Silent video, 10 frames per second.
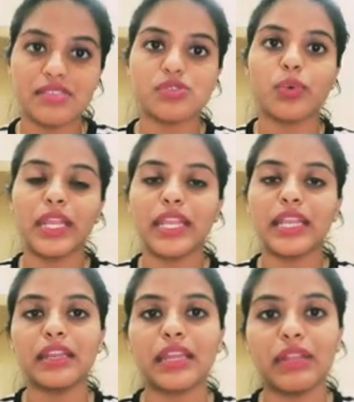So
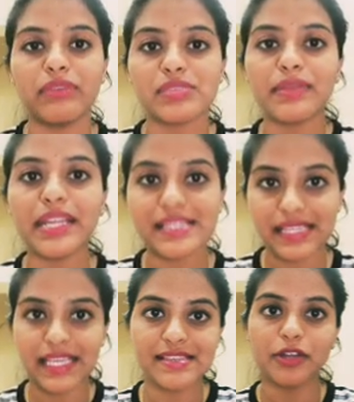when an investment is
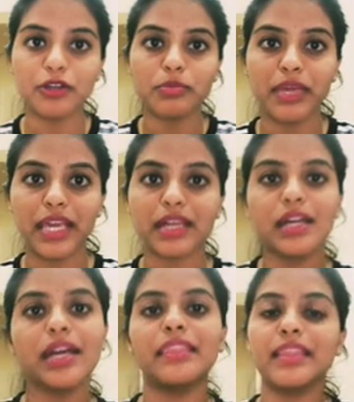easier to make,
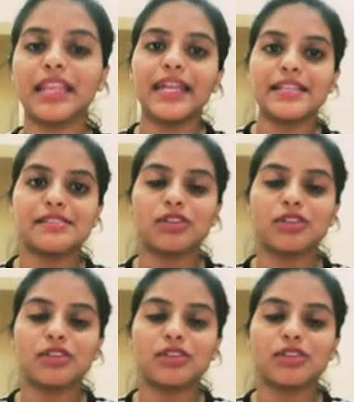then it is